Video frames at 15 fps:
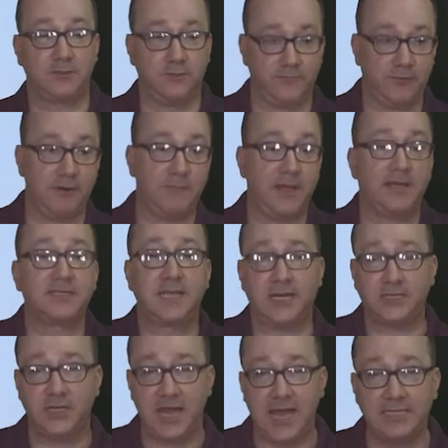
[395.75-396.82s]
So if your MPLS
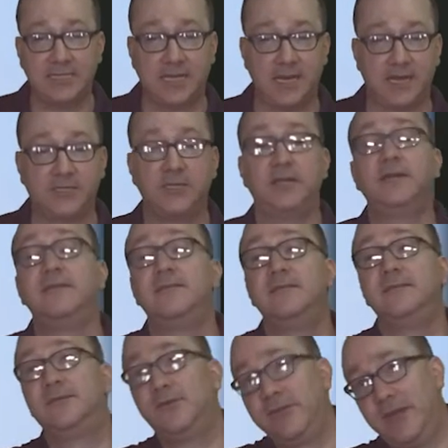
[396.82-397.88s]
connection has a connection
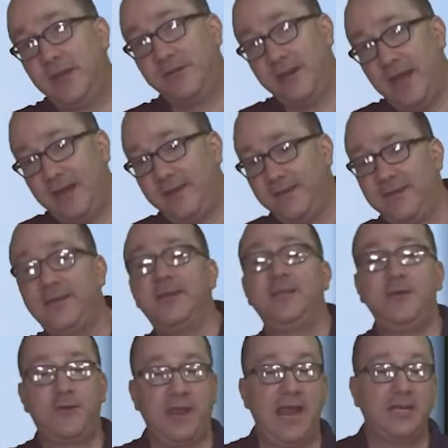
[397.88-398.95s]
to the Internet,
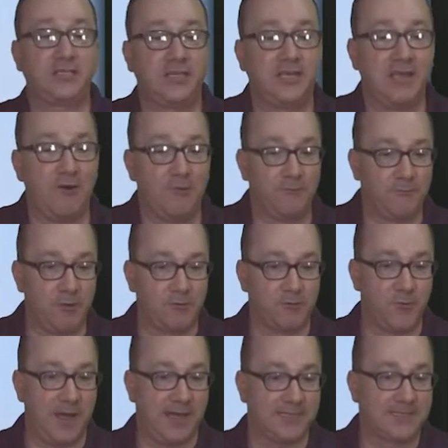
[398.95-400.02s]
you can actually go both
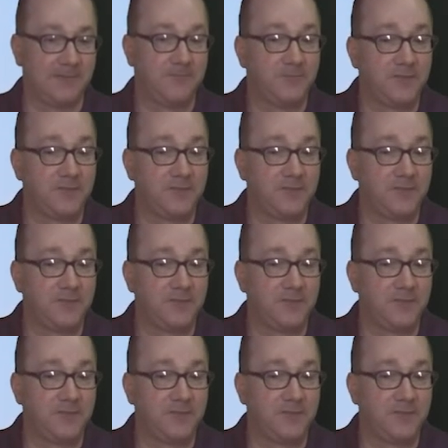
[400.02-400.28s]
ways.